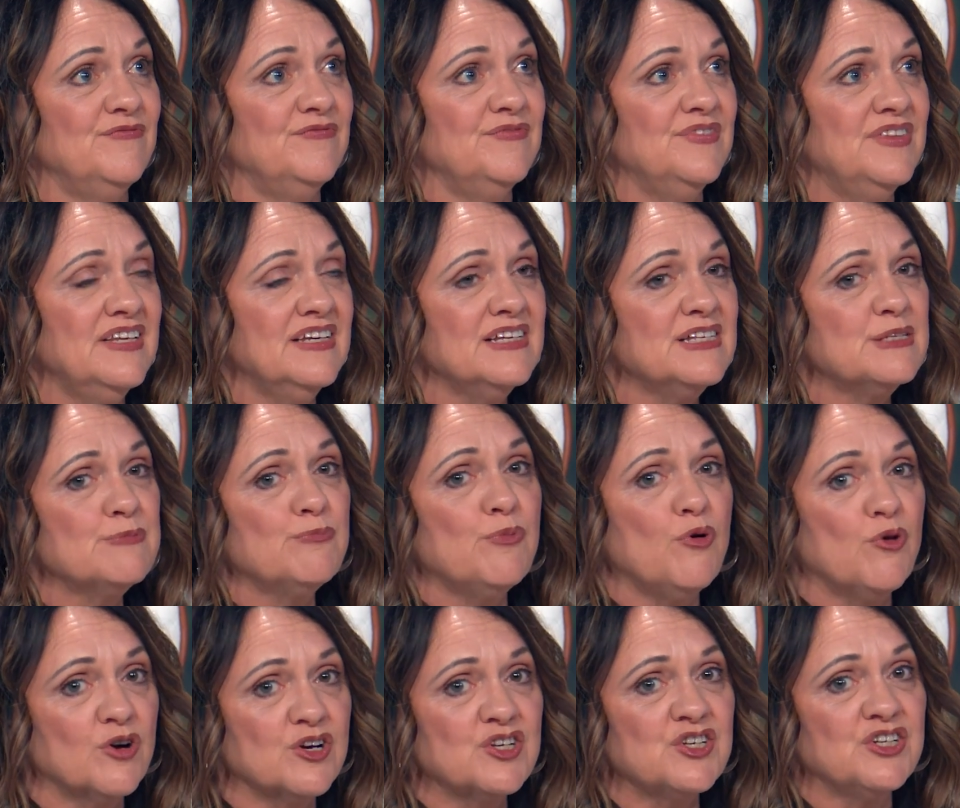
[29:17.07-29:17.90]
this
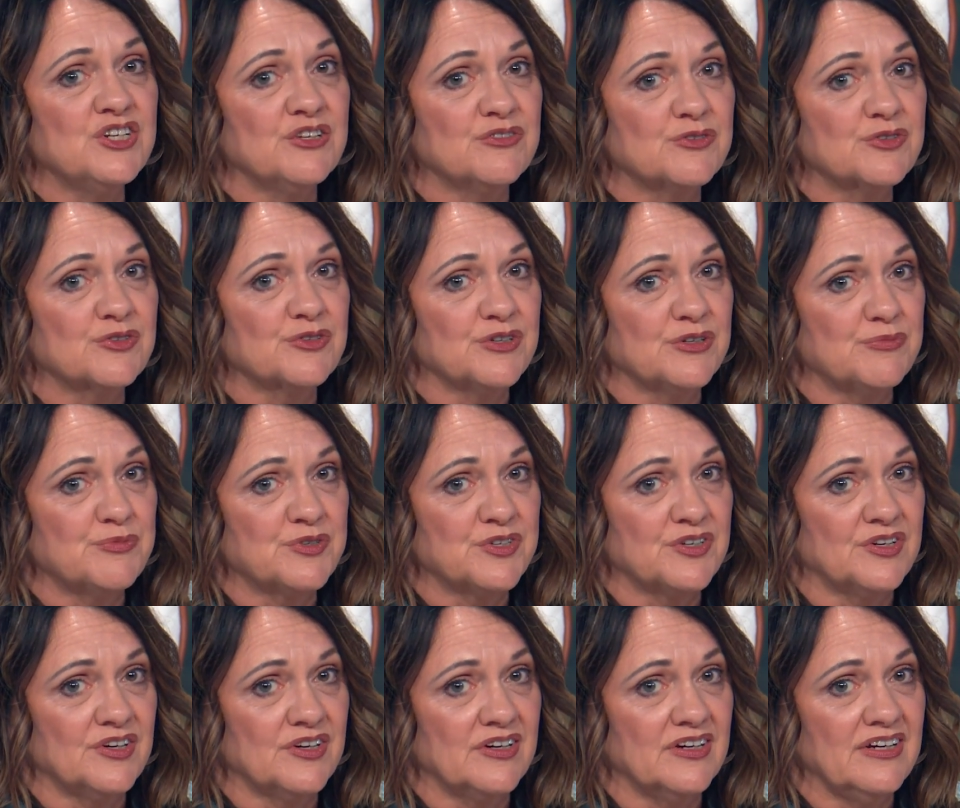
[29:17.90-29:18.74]
portion of
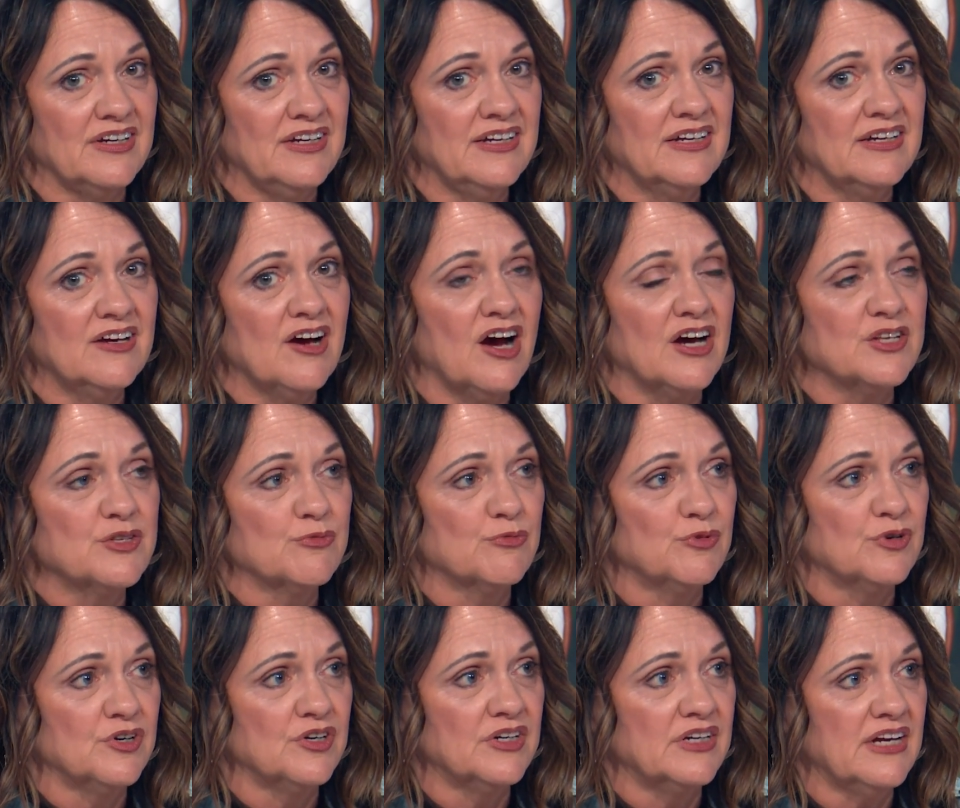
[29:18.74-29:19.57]
scripture in God's
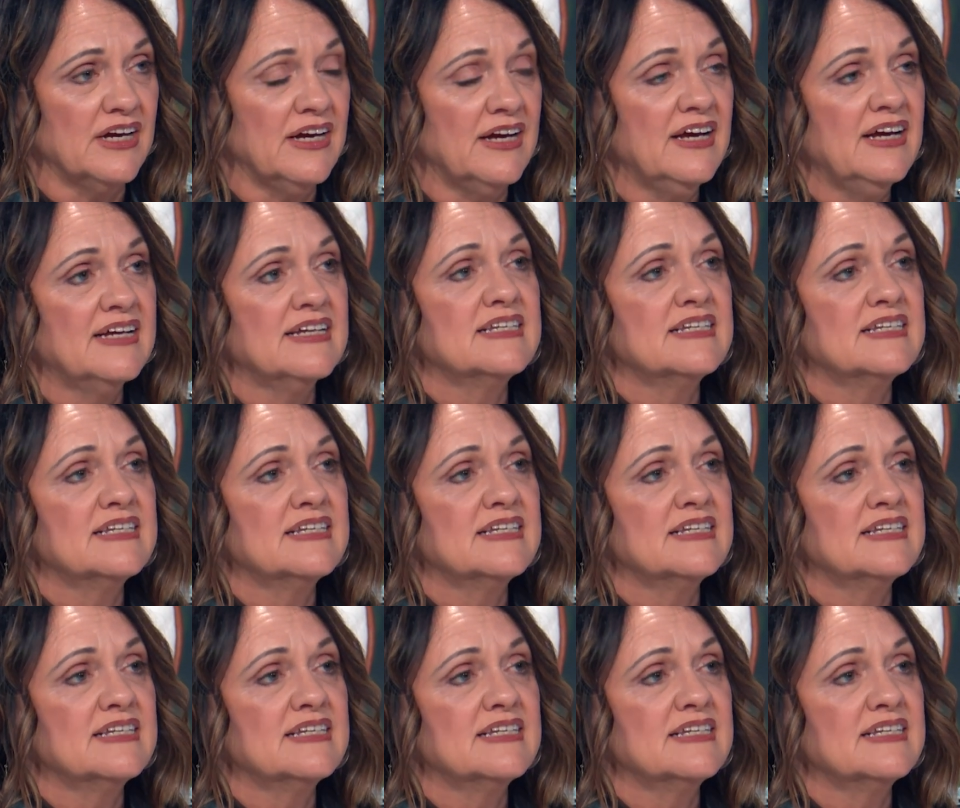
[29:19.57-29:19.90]
word,